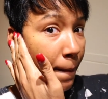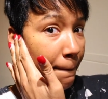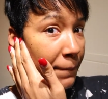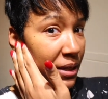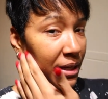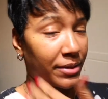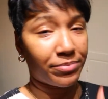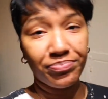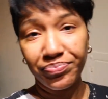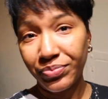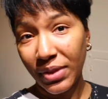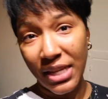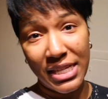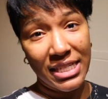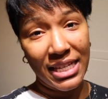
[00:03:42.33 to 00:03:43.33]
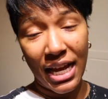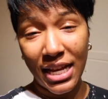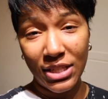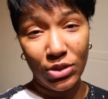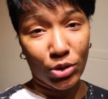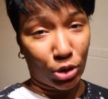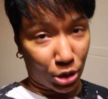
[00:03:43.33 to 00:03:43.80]
but this is how
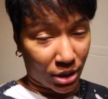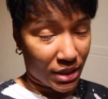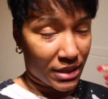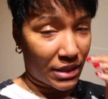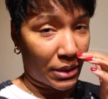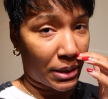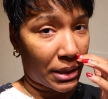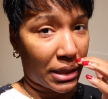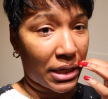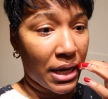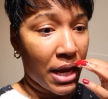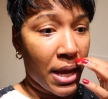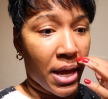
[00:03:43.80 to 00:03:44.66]
it's gonna look until then